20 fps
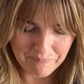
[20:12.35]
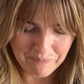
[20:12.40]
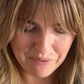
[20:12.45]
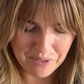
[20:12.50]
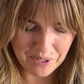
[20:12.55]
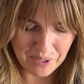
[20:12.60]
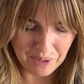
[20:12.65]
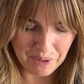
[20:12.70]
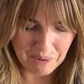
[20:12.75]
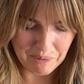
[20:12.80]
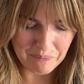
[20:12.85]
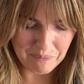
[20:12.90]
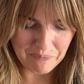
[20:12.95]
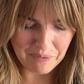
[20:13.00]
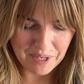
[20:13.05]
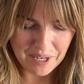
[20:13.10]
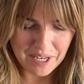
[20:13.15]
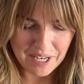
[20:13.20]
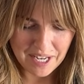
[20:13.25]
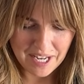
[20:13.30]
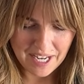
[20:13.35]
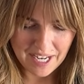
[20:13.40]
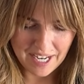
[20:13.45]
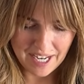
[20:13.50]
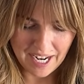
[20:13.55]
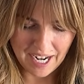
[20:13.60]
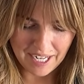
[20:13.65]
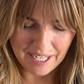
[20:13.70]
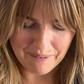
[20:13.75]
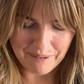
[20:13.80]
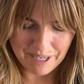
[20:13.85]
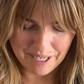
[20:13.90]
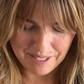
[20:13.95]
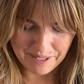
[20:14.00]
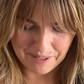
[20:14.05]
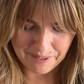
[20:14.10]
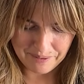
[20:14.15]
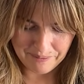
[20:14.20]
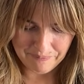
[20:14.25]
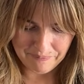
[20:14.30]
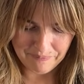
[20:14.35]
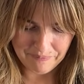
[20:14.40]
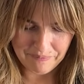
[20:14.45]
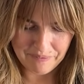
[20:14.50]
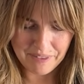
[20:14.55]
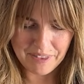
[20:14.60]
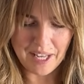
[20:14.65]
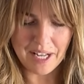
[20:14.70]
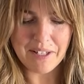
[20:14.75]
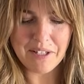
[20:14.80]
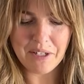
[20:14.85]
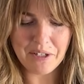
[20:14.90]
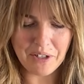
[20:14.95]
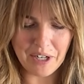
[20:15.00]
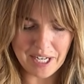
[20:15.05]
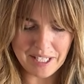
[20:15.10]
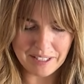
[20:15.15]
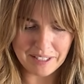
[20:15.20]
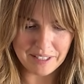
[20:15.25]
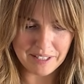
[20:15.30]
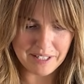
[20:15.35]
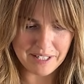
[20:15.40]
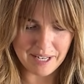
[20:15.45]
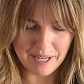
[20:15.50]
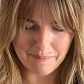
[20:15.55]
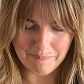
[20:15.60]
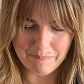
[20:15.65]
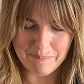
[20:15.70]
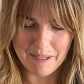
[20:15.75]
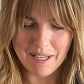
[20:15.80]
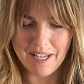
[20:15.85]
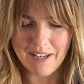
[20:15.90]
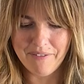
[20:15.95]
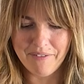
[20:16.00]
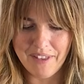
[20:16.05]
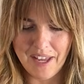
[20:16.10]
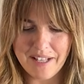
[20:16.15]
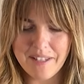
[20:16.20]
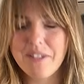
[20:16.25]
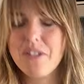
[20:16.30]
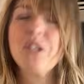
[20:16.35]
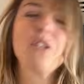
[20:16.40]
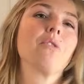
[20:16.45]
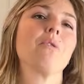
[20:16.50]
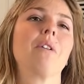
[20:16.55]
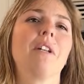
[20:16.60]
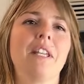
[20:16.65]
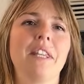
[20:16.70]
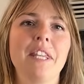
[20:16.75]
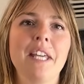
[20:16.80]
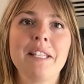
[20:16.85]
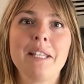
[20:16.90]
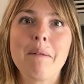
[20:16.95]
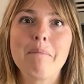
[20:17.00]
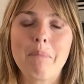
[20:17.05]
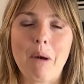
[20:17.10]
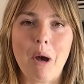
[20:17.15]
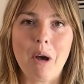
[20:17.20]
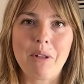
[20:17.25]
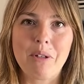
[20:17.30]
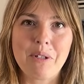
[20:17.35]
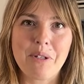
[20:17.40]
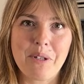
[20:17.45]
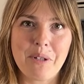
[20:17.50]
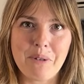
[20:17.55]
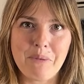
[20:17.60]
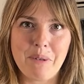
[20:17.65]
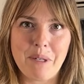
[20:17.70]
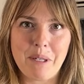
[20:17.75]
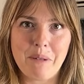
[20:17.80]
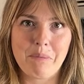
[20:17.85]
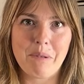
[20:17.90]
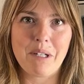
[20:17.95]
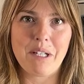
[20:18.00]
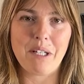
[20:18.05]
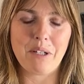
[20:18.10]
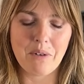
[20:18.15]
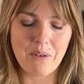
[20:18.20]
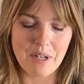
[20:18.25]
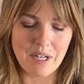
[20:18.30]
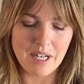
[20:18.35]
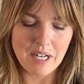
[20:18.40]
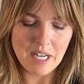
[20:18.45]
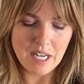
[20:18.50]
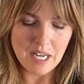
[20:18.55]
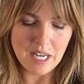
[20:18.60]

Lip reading: So anyways, that's a great little tip. That's the sort of thing that bothers you when you put your